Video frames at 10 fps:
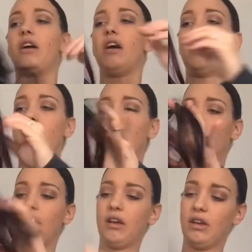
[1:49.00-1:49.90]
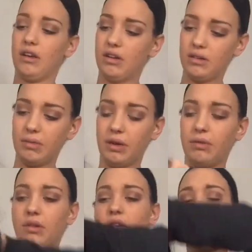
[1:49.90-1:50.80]
on. Oh my
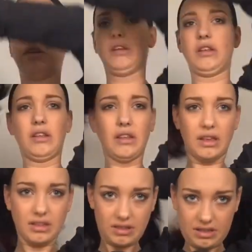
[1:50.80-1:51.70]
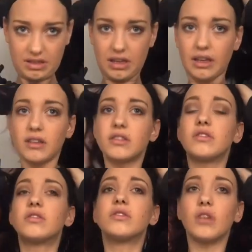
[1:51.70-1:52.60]
word, it stinks
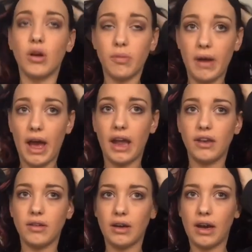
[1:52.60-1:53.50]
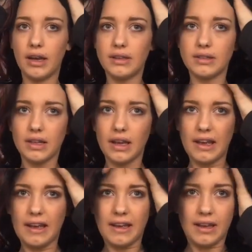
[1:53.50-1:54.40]
so bad, you guys.
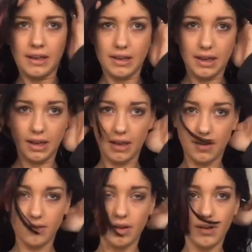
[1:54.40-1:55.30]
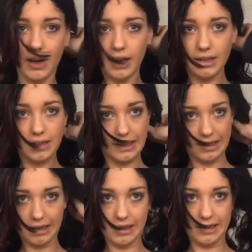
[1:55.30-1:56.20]
I have no
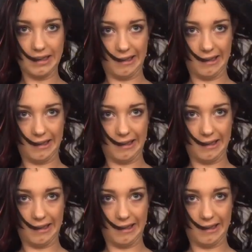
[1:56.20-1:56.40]
idea